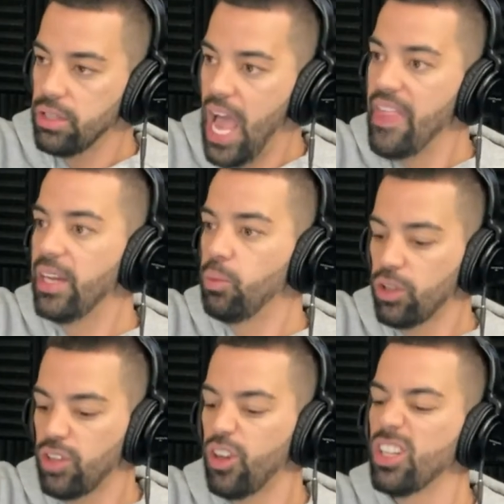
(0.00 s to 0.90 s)
and then they're
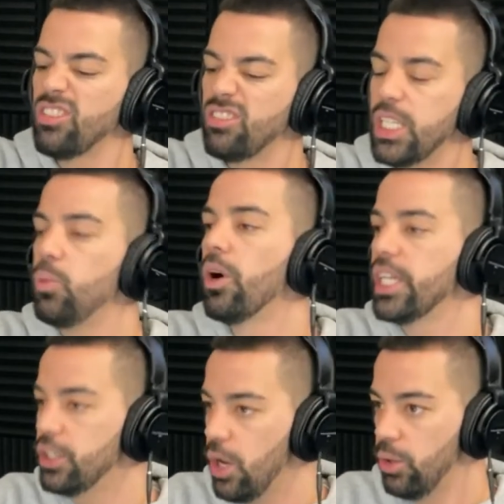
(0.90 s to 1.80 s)
going to see where he
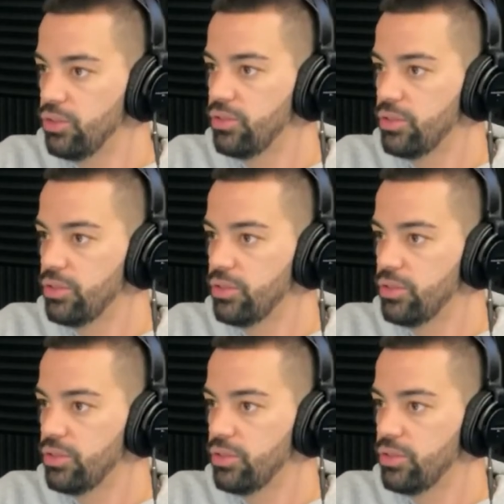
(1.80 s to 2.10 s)
goes.